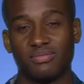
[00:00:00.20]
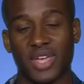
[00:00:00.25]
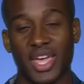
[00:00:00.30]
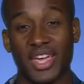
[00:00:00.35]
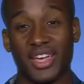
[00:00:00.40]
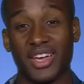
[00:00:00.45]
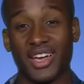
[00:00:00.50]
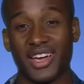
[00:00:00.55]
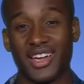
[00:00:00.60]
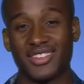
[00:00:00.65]
Hey
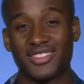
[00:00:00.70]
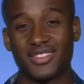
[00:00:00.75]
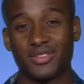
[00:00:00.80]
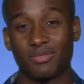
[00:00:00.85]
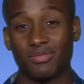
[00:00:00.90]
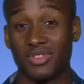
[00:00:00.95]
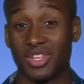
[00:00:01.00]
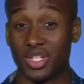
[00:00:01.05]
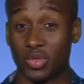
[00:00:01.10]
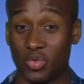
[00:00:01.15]
guys,
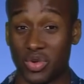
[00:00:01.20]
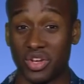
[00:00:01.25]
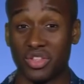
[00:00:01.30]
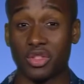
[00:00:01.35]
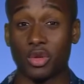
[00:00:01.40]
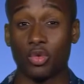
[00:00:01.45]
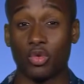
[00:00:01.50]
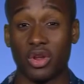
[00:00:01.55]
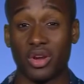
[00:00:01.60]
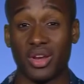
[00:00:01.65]
this week in
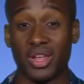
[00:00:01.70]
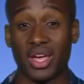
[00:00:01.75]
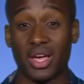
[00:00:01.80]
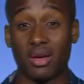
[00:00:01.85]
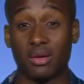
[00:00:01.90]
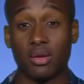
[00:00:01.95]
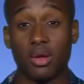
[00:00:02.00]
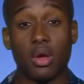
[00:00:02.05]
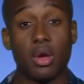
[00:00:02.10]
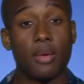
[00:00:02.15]
the
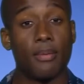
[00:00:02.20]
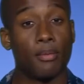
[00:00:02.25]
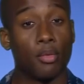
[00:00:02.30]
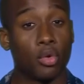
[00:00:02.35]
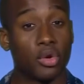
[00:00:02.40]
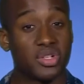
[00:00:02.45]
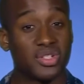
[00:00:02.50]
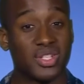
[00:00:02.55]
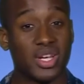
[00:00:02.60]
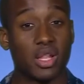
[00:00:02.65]
rundown,
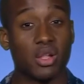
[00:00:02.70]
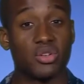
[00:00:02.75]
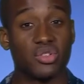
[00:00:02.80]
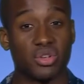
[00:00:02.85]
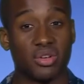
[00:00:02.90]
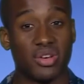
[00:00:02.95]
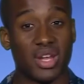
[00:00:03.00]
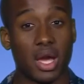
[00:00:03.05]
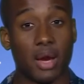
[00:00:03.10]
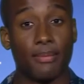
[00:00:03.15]
more sailors
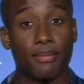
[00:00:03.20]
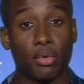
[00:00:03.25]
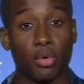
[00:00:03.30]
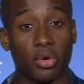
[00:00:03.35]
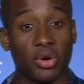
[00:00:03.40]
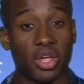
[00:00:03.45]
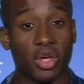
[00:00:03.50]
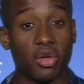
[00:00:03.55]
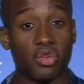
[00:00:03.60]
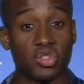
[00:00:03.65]
are now
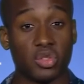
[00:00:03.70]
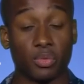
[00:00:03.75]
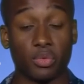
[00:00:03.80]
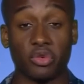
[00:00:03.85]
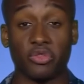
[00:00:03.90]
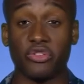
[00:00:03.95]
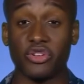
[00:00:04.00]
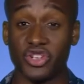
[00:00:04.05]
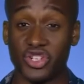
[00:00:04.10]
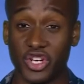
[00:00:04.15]
board eligible
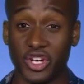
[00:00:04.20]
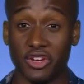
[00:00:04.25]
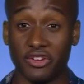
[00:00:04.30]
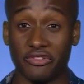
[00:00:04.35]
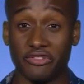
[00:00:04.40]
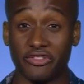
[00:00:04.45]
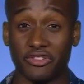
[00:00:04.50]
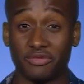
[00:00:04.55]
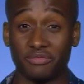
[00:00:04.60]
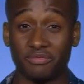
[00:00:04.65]
for
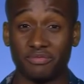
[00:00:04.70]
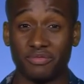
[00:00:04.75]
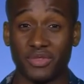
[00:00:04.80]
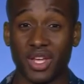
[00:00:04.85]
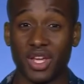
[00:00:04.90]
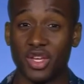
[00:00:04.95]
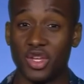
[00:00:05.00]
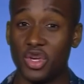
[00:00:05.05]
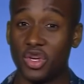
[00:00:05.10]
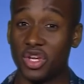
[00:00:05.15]
Chief.
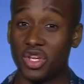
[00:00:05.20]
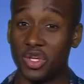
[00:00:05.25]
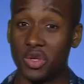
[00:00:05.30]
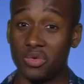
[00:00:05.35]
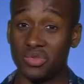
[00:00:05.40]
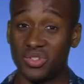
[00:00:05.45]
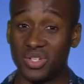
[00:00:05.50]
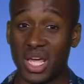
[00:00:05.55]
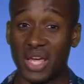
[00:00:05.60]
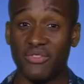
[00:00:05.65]
You can
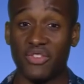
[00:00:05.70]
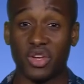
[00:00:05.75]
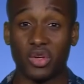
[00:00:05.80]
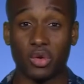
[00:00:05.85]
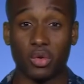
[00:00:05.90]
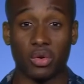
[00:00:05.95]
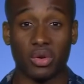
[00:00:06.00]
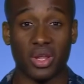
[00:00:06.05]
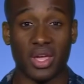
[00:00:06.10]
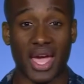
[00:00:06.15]
use Navy
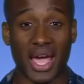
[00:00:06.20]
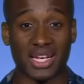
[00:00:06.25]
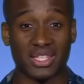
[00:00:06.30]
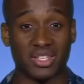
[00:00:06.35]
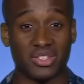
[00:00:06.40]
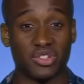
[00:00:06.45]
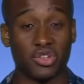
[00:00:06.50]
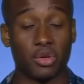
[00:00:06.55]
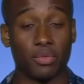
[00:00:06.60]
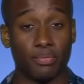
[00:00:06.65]
COOL to
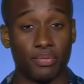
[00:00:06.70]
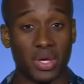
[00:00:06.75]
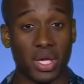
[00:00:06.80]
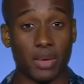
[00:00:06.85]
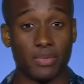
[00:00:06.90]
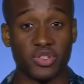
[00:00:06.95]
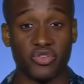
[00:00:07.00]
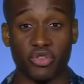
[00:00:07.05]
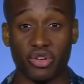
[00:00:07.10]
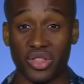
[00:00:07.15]
access your
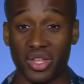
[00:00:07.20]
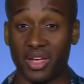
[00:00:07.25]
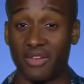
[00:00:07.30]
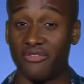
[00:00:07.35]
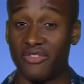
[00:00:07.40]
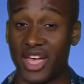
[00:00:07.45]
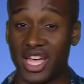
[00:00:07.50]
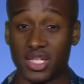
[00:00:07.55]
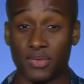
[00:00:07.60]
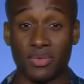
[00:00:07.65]
Bibs for the
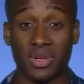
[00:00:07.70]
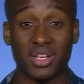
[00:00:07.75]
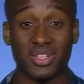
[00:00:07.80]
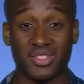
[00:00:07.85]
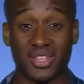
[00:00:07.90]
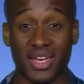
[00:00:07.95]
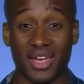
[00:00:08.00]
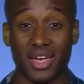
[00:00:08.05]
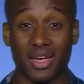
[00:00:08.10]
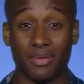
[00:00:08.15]
advancement
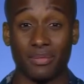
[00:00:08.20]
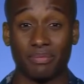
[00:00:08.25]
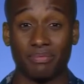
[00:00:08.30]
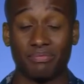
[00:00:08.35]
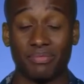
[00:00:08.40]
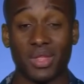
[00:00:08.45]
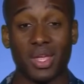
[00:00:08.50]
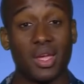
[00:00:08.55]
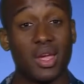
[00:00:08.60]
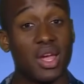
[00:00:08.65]
exam.
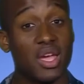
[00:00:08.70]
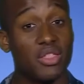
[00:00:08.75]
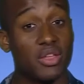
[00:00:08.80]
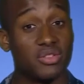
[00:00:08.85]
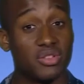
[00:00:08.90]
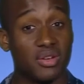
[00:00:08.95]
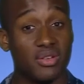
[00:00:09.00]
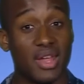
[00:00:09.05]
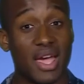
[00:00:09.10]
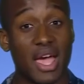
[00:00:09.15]
And
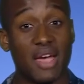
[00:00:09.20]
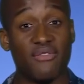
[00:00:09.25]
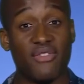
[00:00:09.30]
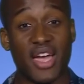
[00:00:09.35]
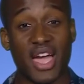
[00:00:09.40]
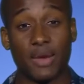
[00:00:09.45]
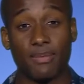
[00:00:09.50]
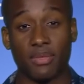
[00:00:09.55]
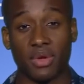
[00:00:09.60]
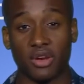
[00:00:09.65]
there's a NAV
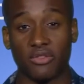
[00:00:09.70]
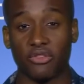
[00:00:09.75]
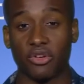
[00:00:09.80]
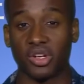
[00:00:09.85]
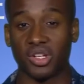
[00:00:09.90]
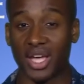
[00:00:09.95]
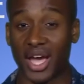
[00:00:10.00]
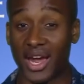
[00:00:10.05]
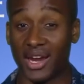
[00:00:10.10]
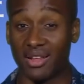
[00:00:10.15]
admin for
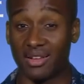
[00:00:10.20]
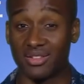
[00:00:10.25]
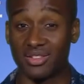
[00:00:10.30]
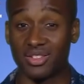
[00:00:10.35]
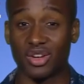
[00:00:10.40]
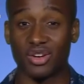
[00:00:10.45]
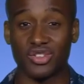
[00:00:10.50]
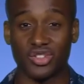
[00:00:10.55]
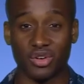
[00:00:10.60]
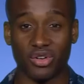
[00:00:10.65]
guidance
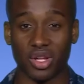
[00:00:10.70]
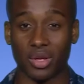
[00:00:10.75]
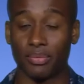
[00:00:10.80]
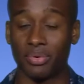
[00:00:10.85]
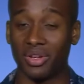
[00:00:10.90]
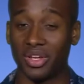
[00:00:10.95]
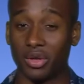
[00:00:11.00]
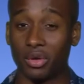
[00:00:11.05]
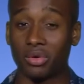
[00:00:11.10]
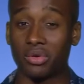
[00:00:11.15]
concerning
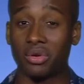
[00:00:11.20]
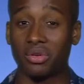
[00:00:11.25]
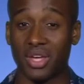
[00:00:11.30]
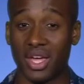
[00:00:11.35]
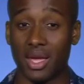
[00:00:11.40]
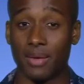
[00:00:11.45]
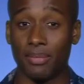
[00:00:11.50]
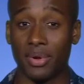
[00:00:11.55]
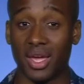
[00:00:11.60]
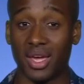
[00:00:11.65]
political
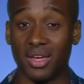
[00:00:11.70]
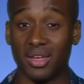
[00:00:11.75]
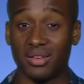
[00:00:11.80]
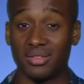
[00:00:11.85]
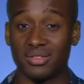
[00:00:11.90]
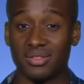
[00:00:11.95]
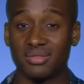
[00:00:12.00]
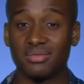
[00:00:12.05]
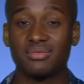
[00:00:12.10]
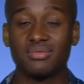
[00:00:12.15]

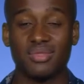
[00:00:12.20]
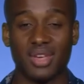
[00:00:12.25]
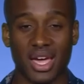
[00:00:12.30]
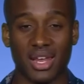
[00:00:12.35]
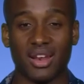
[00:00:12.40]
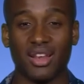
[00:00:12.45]
campaigns and